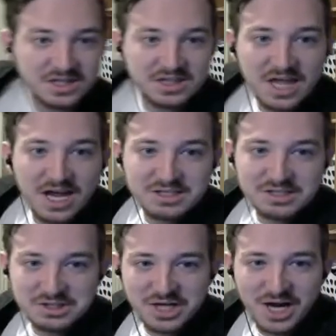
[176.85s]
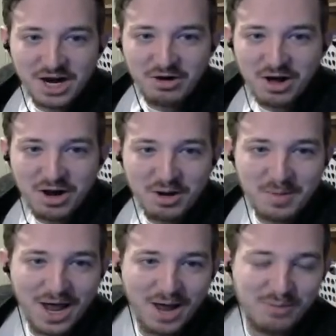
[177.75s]
That is a chair, not a
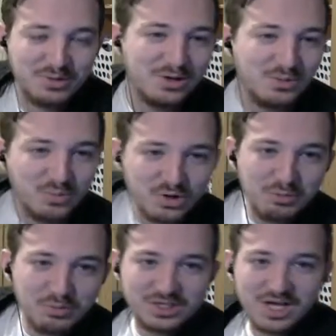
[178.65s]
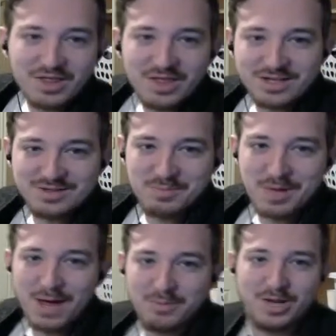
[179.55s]
map. We're gonna pretend that's a
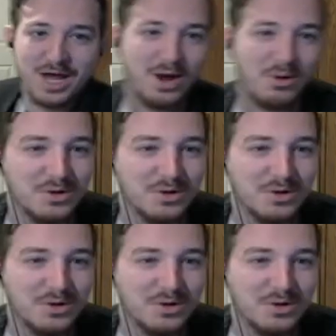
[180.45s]
map now.